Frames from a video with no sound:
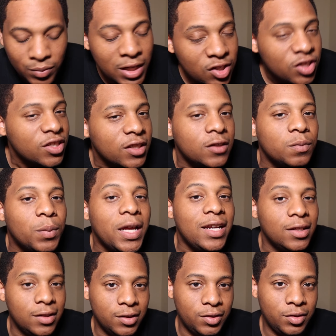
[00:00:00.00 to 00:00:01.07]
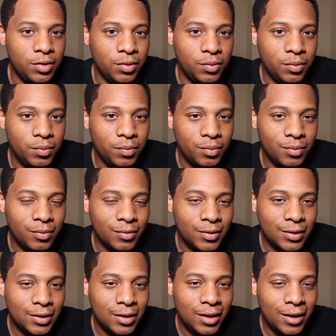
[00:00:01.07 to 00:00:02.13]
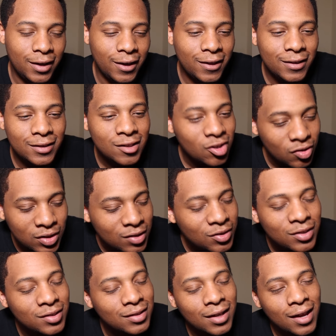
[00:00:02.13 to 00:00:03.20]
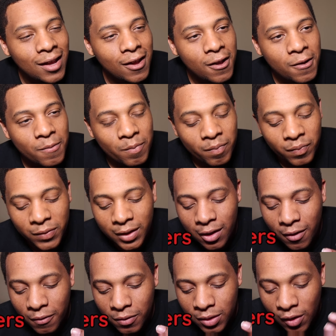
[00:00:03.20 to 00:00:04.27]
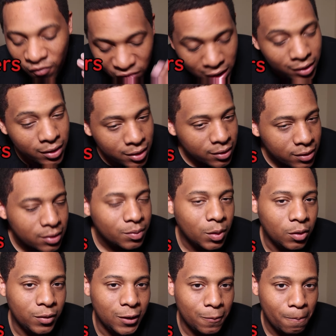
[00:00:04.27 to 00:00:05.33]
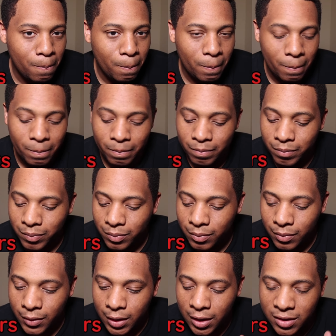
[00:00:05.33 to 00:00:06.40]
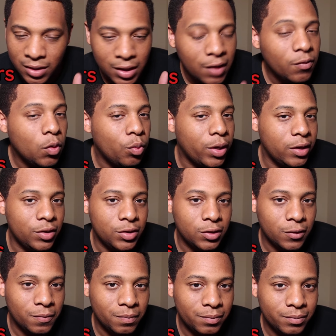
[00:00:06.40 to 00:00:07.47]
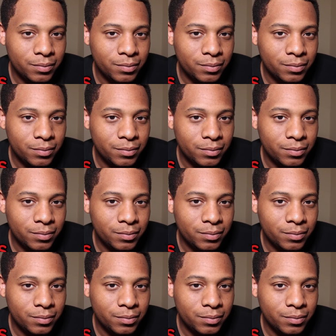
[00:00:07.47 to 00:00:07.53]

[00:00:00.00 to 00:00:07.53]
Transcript: Me just explaining this to you. It just, the villain in this movie is an evil witch